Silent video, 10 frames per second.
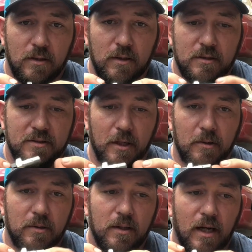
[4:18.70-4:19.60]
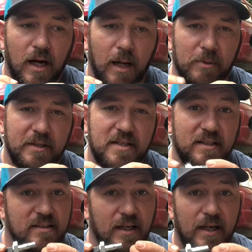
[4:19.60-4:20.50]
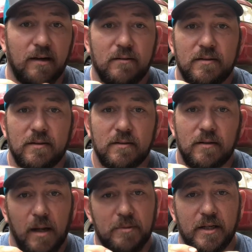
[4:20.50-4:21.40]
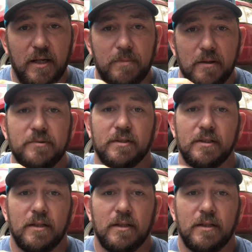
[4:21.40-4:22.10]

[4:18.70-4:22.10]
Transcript: So I'm going to test that out. I'm going to keep using it.